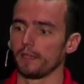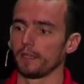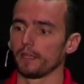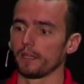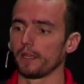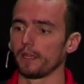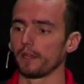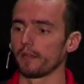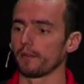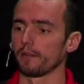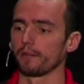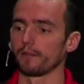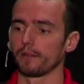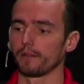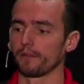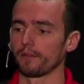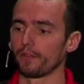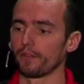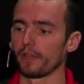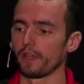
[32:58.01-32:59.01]
And
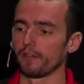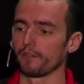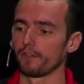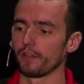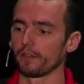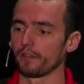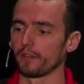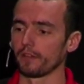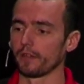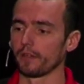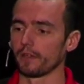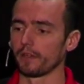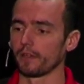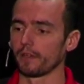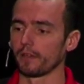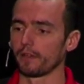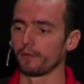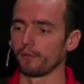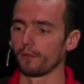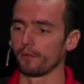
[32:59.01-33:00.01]
the,
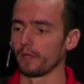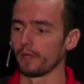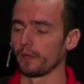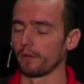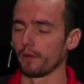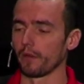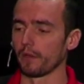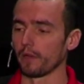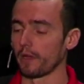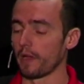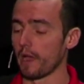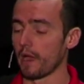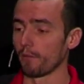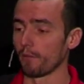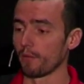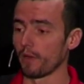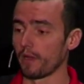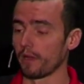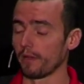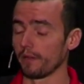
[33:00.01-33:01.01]
the, we come,